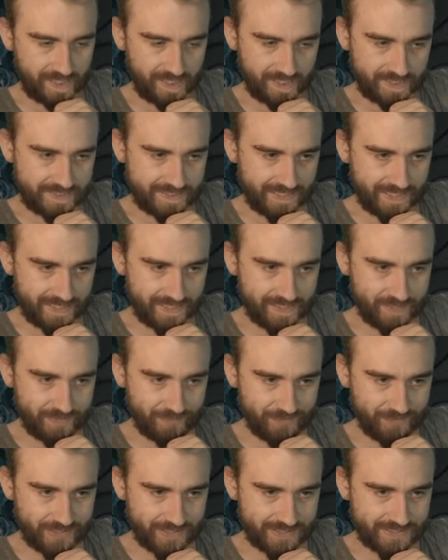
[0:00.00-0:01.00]
And then if
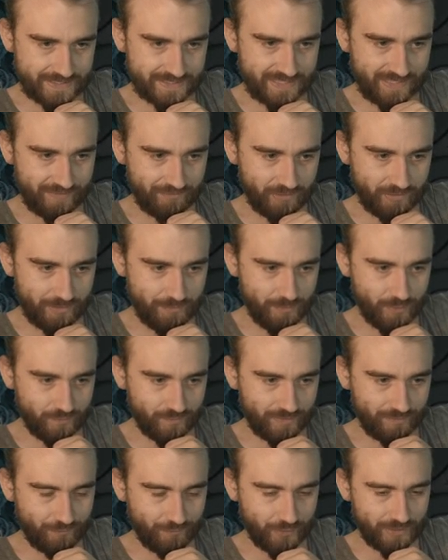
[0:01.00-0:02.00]
he doesn't have a
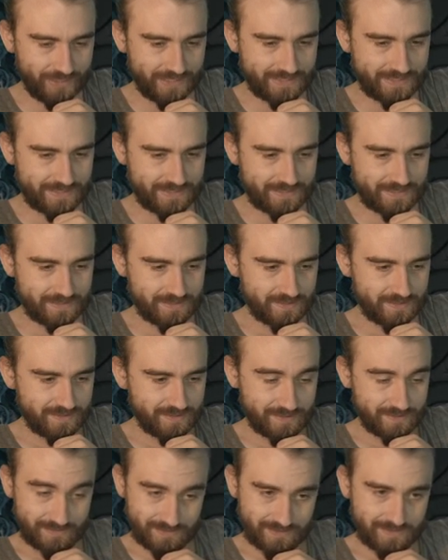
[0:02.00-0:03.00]
removal for this,
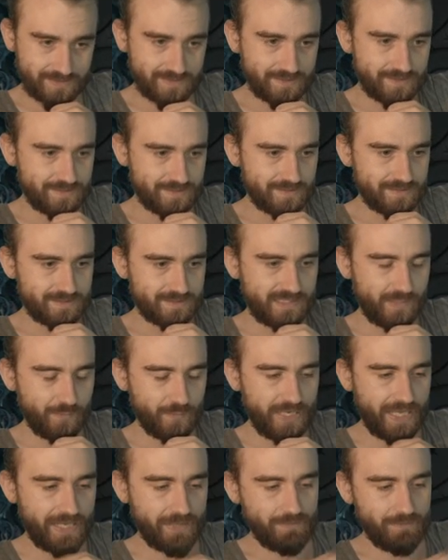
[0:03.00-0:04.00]
and
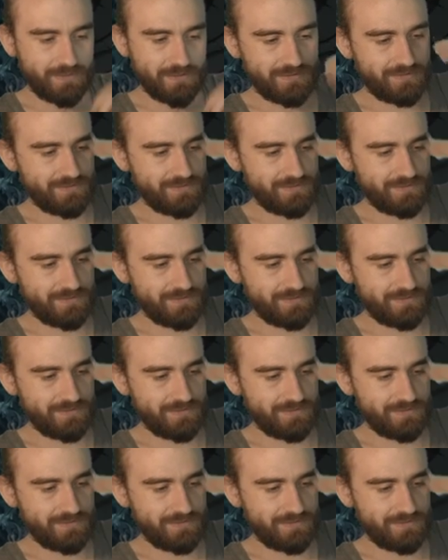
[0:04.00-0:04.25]
we get him.